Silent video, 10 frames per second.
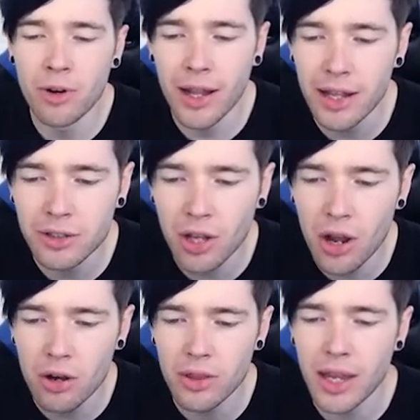Right, let's
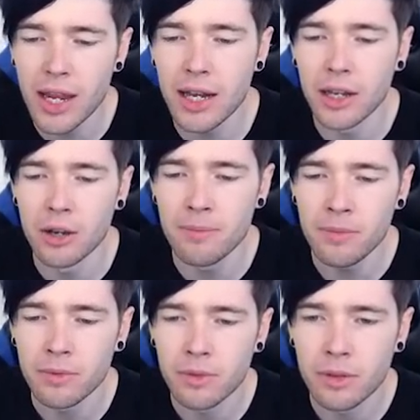turn on the helium.
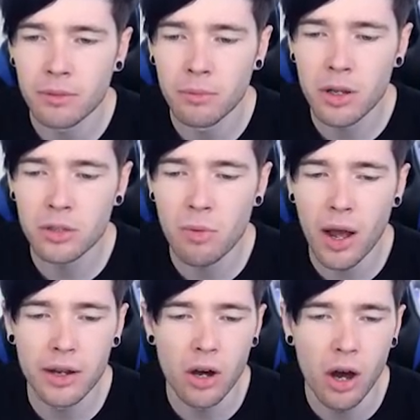Because
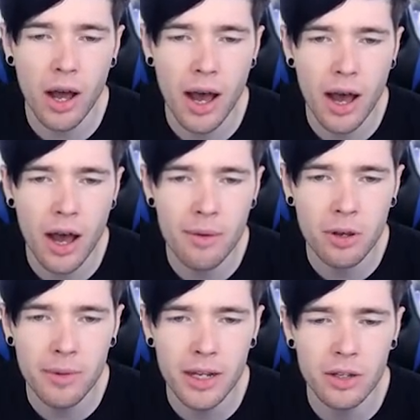why not? Um,
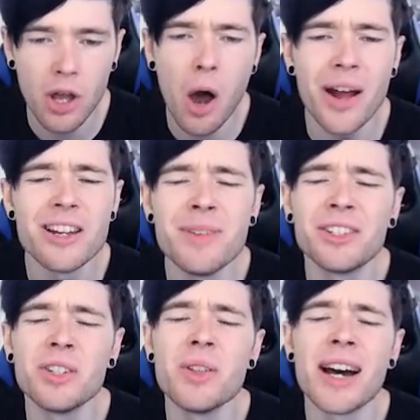can we... No, I didn't mean
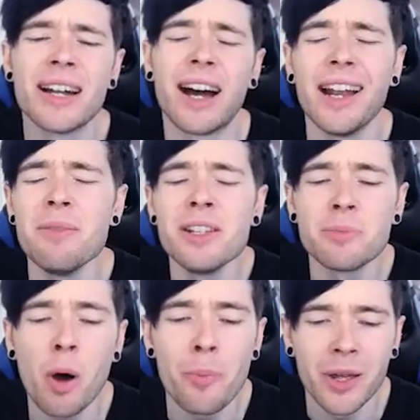to do that. I didn't mean to
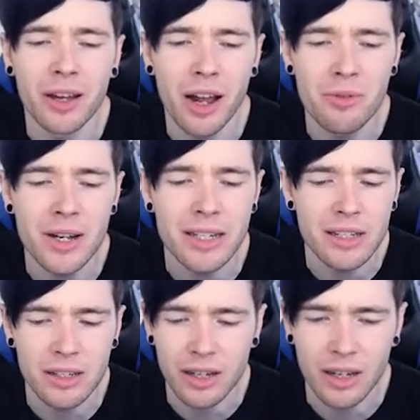pop it. I really
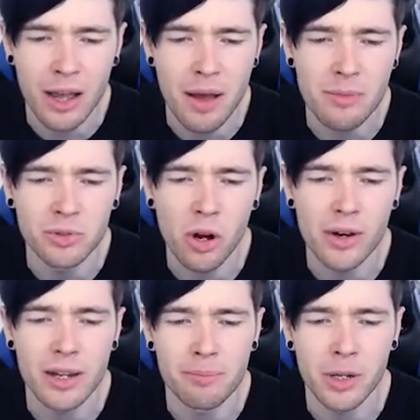didn't. I, am
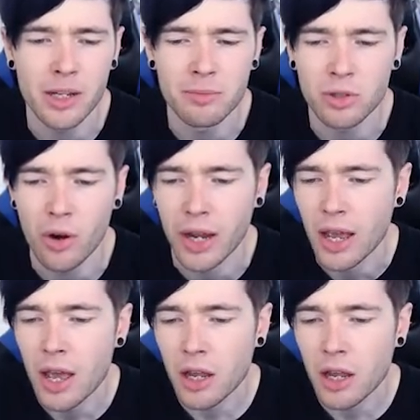sorry, buddy. I'm sorry.